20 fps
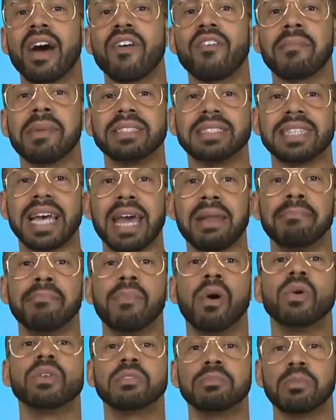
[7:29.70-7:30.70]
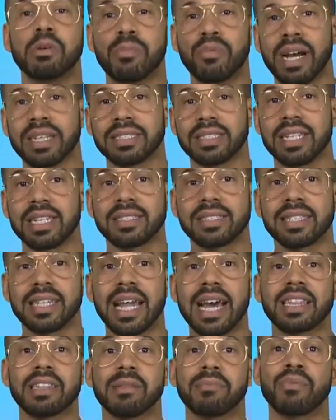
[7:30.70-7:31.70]
governments had multiple presidents,
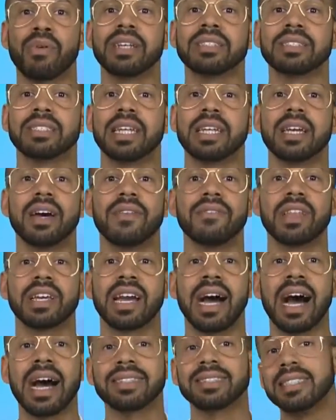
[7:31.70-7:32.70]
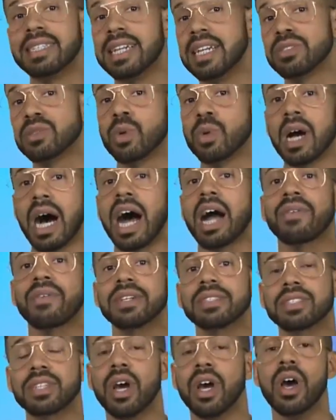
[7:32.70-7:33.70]
like the president of the Continental
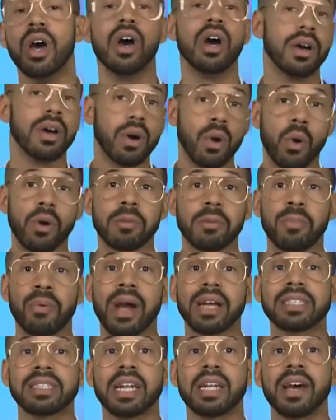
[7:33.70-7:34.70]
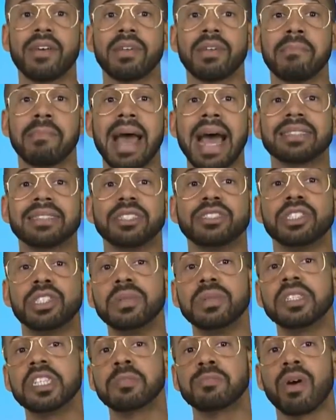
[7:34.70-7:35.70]
Congress or the president of the
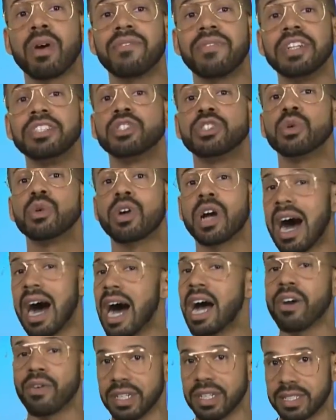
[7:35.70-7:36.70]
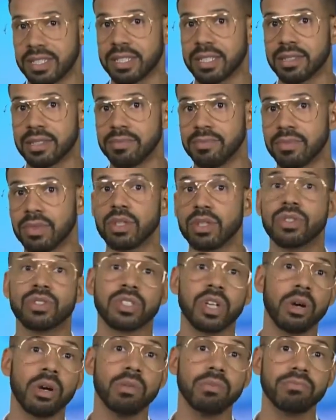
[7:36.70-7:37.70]
Massachusetts Provincial Congress.
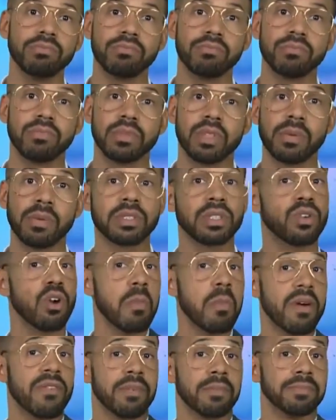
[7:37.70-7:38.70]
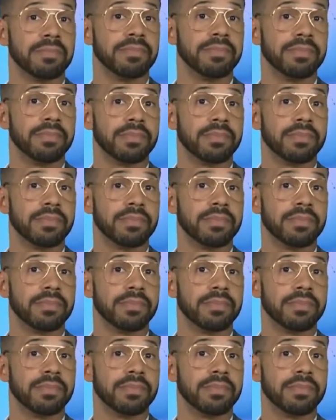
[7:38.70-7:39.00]
So there was a group of them.